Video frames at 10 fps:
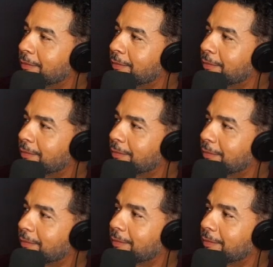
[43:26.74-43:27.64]

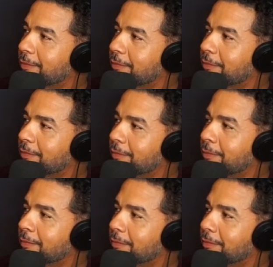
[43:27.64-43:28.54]

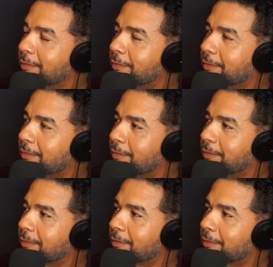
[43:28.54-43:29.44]

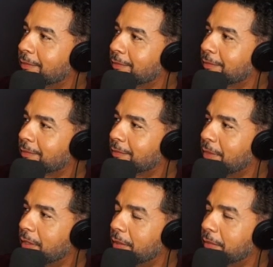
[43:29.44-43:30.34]

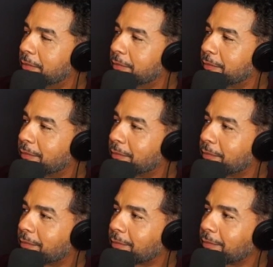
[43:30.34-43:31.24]

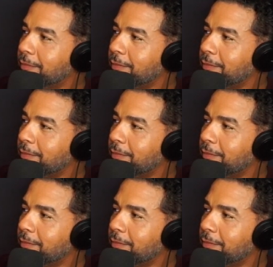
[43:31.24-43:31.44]
(silent)